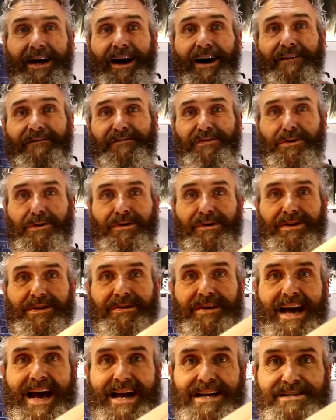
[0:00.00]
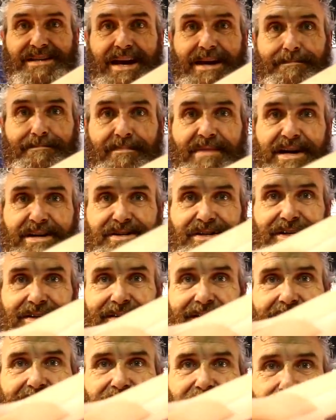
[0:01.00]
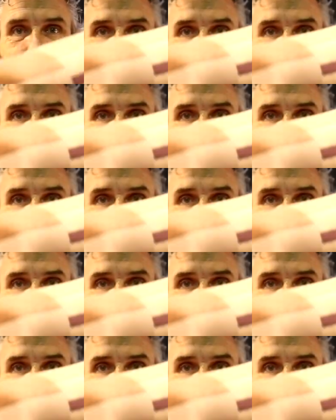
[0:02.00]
A few of you guys had mentioned that